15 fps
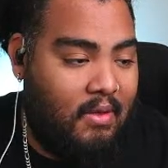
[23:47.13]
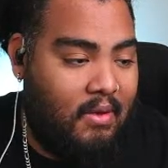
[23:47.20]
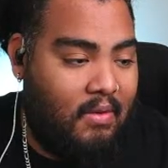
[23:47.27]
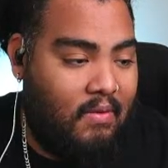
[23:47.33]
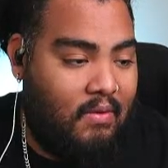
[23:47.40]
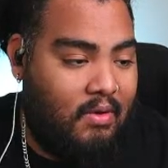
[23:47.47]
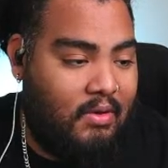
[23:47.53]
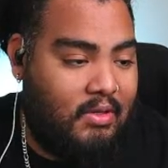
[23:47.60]

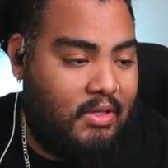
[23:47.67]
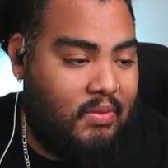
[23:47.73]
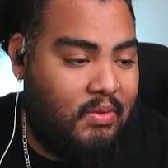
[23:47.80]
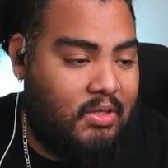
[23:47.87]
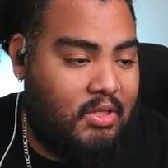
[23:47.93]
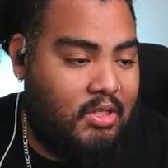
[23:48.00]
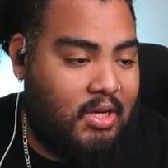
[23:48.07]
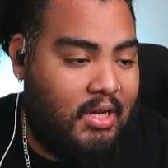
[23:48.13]
Rio said, what's
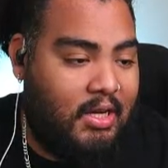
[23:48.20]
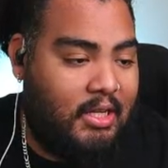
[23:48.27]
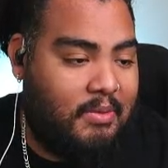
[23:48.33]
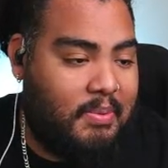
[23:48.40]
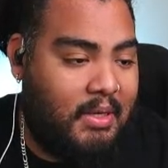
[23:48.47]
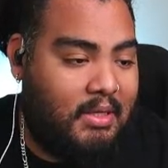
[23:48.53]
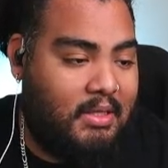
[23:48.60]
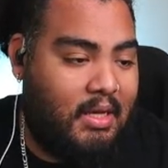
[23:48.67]
the
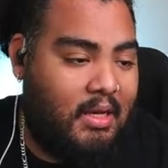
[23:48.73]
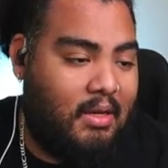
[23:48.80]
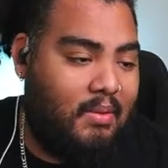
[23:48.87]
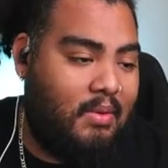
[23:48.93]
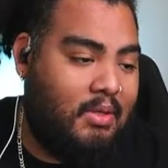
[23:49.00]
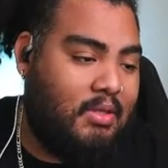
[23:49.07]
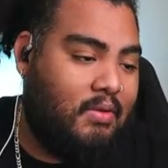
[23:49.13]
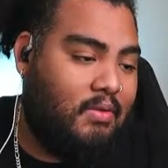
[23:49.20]

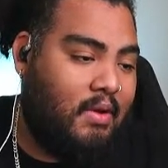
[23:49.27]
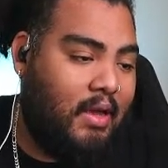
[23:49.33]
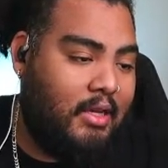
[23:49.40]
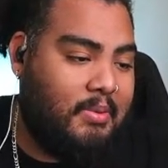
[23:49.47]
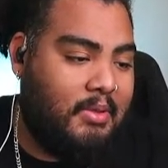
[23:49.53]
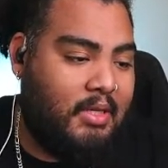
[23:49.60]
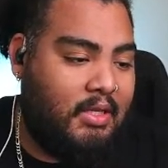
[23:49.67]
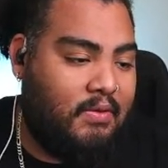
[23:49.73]

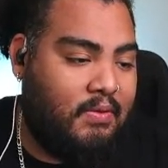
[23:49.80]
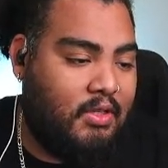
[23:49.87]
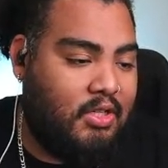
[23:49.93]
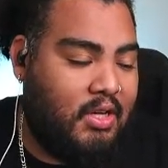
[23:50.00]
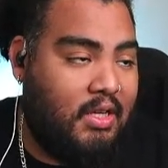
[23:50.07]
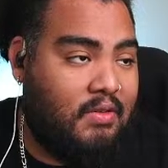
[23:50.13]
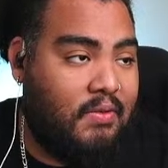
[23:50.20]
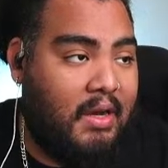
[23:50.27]
expectation for the
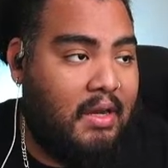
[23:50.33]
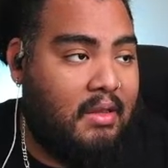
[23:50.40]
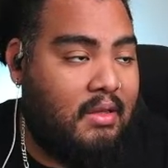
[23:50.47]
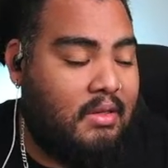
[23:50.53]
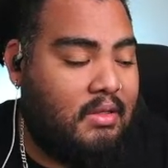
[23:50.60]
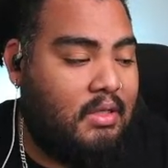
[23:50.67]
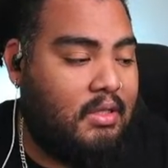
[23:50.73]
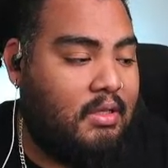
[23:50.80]
Giants record
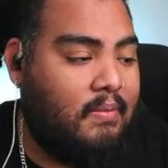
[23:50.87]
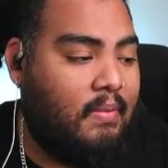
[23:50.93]
this year?